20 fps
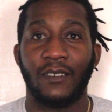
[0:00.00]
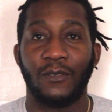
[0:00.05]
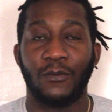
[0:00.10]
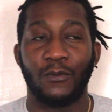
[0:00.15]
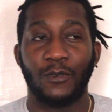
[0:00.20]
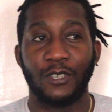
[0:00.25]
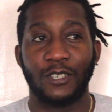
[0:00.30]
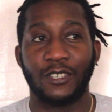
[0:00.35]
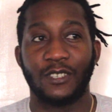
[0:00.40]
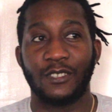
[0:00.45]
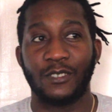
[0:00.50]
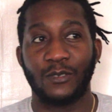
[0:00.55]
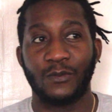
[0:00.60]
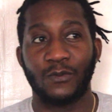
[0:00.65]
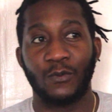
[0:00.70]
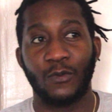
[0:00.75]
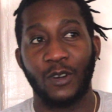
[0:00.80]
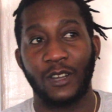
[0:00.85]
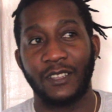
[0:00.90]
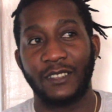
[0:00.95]
which is
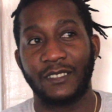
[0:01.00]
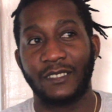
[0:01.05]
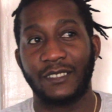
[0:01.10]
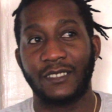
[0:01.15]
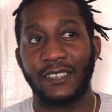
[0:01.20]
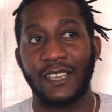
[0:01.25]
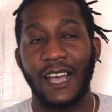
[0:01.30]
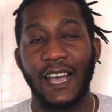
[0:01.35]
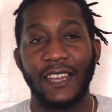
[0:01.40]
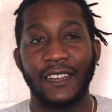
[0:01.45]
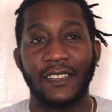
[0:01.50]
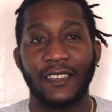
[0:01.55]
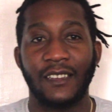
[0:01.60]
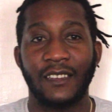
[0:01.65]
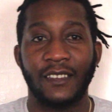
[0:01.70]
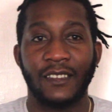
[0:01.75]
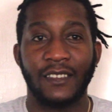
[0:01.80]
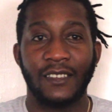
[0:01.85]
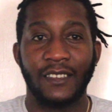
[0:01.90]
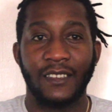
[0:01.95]
what kind
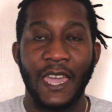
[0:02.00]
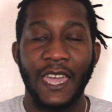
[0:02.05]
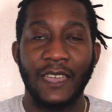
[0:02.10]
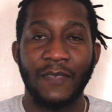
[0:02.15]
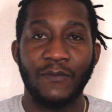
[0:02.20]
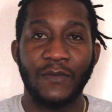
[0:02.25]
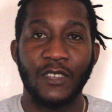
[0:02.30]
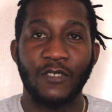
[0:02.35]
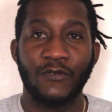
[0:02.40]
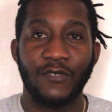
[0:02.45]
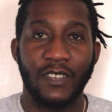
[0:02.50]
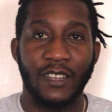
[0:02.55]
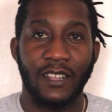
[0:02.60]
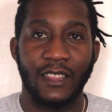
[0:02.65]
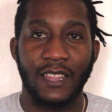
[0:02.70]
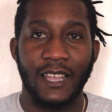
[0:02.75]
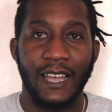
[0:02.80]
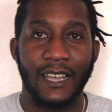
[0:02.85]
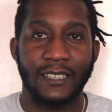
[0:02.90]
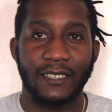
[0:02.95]
of made me
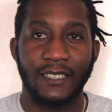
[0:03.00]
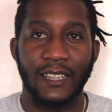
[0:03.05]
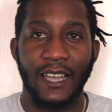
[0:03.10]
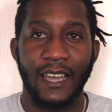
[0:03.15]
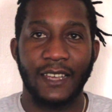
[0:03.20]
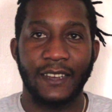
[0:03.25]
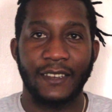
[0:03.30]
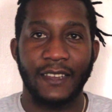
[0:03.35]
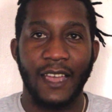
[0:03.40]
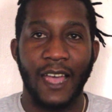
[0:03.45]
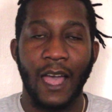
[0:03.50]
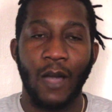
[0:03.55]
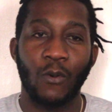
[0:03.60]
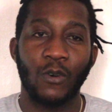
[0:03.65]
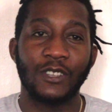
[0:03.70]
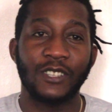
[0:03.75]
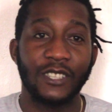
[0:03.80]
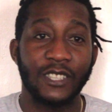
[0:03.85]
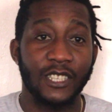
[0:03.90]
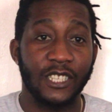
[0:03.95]
realize that I
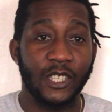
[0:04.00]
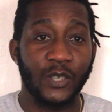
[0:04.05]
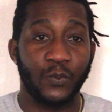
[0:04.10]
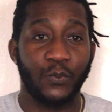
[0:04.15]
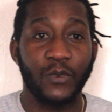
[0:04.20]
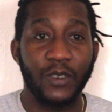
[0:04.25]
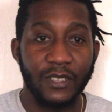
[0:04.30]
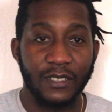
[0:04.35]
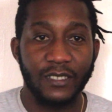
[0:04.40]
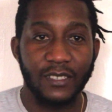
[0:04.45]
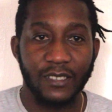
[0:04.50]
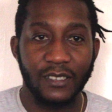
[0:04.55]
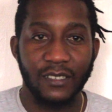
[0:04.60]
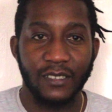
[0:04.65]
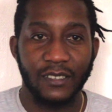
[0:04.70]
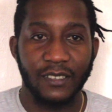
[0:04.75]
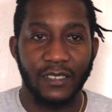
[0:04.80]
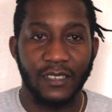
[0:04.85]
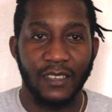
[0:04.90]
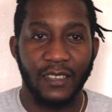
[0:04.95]
wasn't a sprinter